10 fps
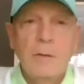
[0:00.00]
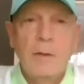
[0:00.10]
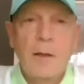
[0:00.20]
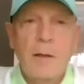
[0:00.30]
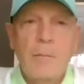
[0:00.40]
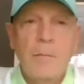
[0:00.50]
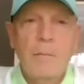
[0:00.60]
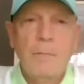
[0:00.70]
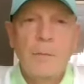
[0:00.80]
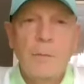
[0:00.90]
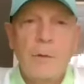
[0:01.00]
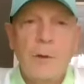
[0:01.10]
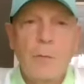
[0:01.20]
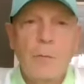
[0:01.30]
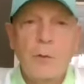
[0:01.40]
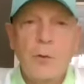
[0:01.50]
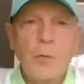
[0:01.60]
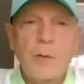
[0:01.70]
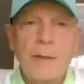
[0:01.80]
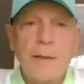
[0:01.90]
Um, you know, you knew
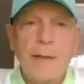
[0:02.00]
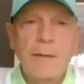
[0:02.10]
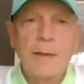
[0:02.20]
what the,